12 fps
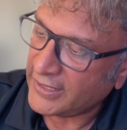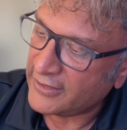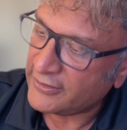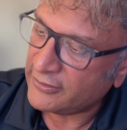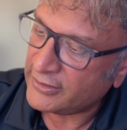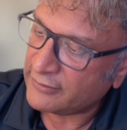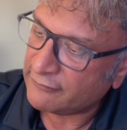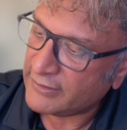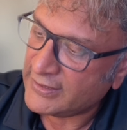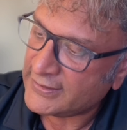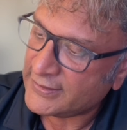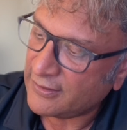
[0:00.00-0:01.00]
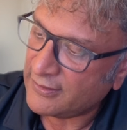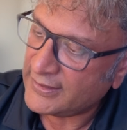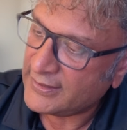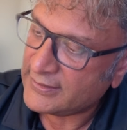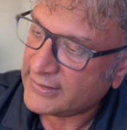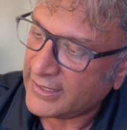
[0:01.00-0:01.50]
Don't forget you can
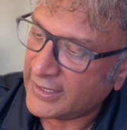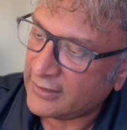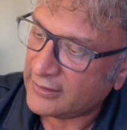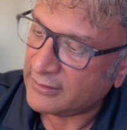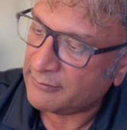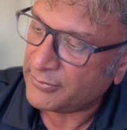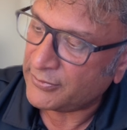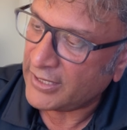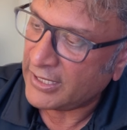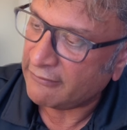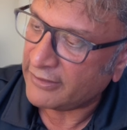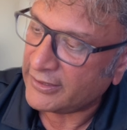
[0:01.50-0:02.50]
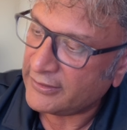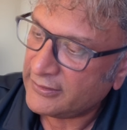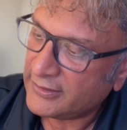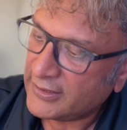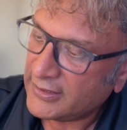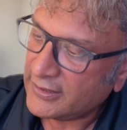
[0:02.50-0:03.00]
resize the ink input
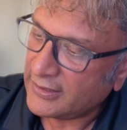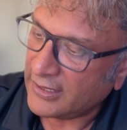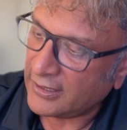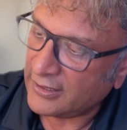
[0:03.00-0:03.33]
area,